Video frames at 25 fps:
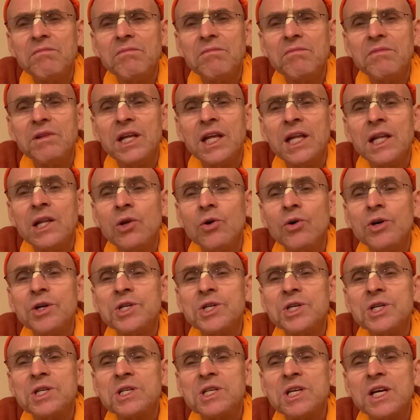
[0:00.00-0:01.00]
Then Lord
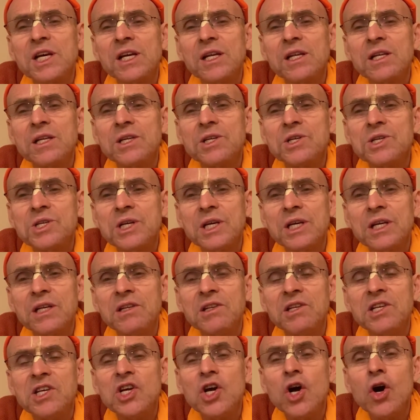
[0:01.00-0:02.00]
Chaitanya said,
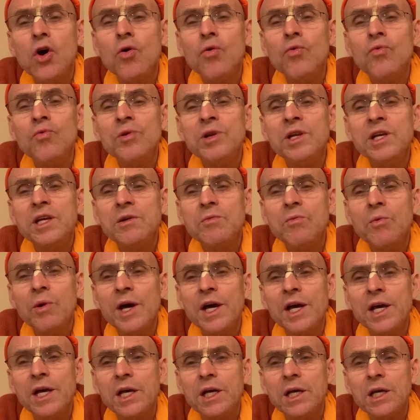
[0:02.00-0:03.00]
the only
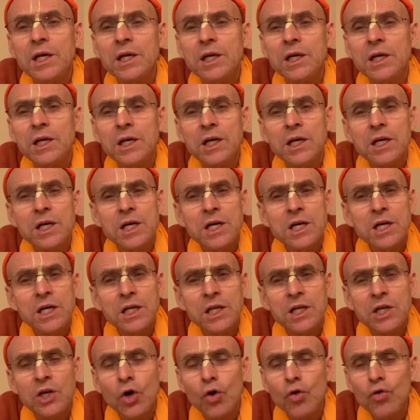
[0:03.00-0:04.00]

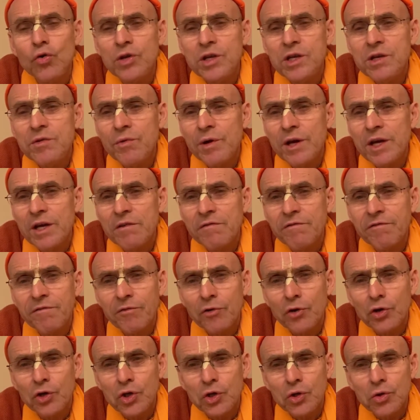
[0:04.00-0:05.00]
way
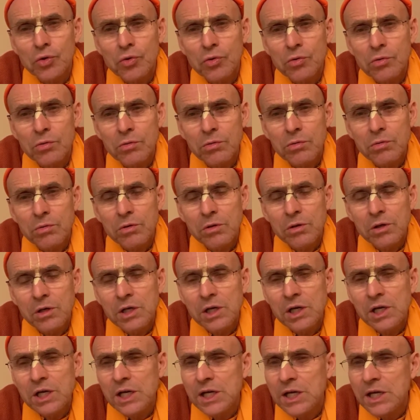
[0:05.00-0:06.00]
for you
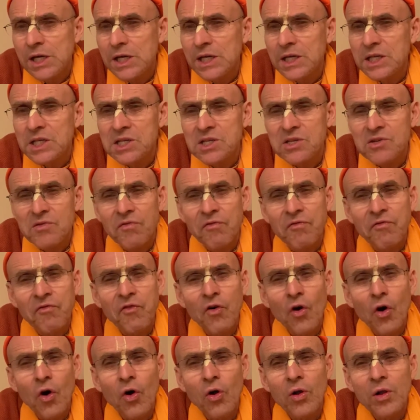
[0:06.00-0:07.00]
is to
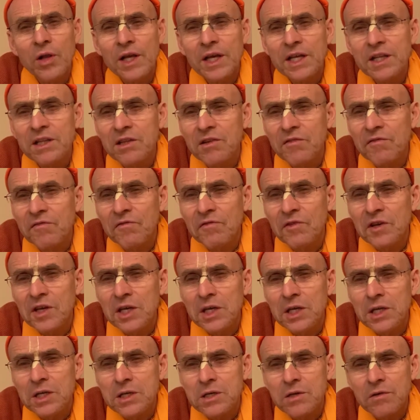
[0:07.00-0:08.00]
fall at the
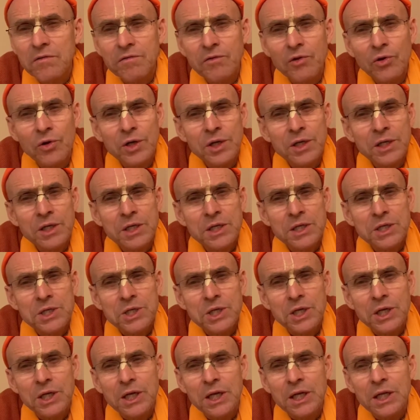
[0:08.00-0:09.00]
feet of Lord
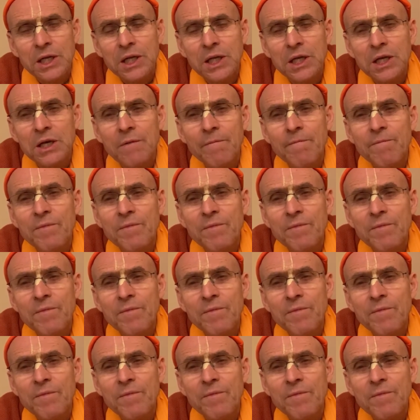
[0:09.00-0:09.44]
Nityānanda.